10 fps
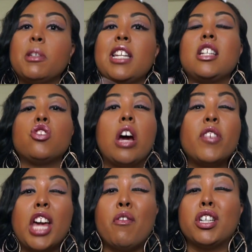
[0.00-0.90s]
but then the
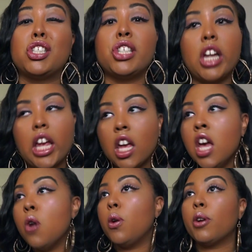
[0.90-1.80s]
driver gave us shit.
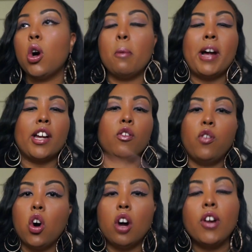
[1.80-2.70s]
We were going back and
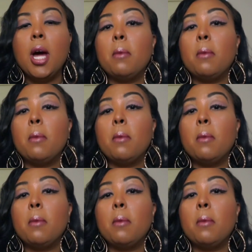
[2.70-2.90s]
forth.